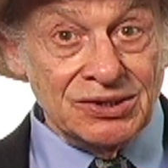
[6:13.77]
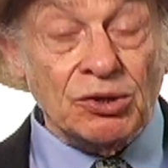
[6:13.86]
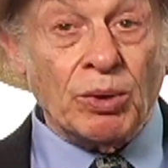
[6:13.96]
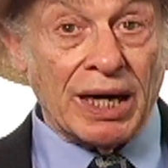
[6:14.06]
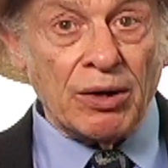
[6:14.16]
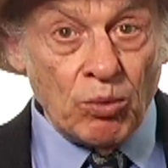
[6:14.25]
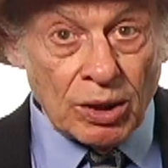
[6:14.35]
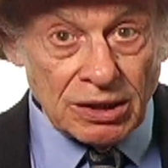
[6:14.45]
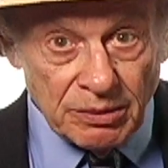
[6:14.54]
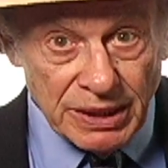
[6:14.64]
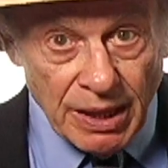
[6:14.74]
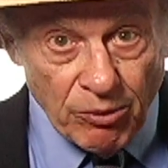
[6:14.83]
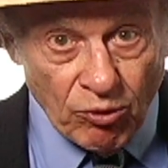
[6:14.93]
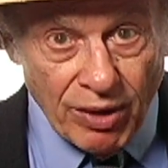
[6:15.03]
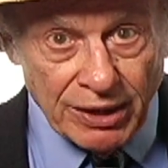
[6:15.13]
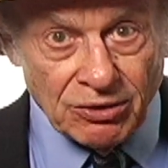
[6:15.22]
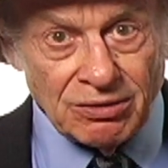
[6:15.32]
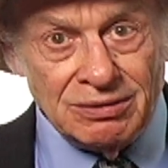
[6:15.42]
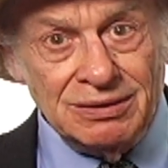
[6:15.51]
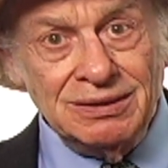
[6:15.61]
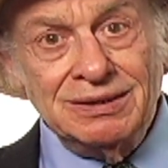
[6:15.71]
So when I wanted to become a writer,
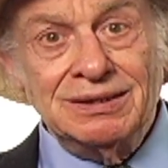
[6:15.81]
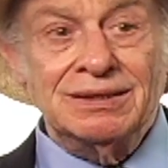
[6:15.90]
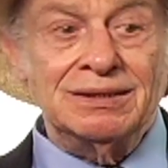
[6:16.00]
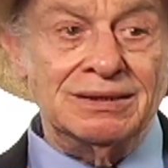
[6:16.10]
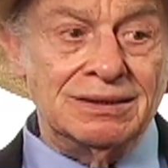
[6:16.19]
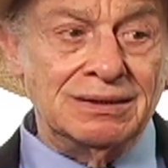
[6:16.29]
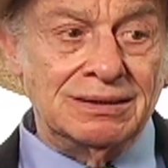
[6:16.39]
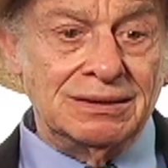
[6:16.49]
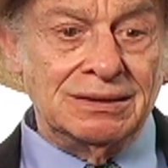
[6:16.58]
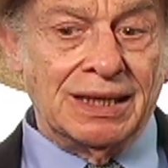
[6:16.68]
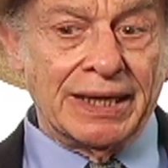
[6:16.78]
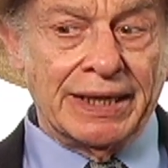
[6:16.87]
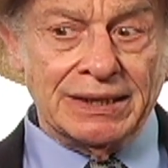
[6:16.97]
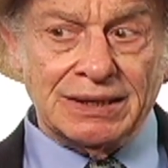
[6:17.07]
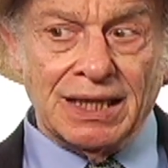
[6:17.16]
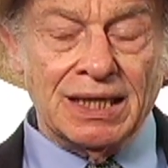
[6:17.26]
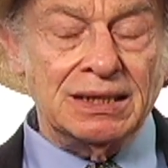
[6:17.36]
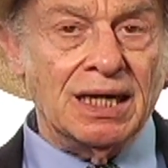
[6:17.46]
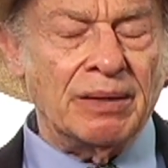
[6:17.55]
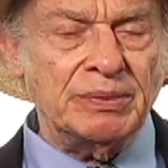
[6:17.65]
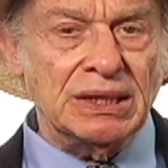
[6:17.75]
I guess I
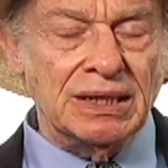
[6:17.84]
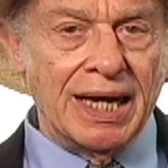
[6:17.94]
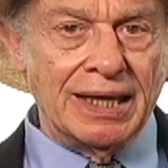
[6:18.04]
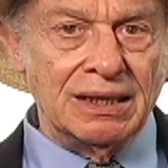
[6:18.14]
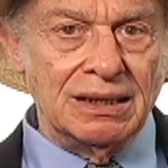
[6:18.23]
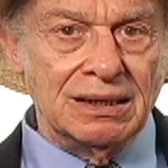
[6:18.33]
adopted that.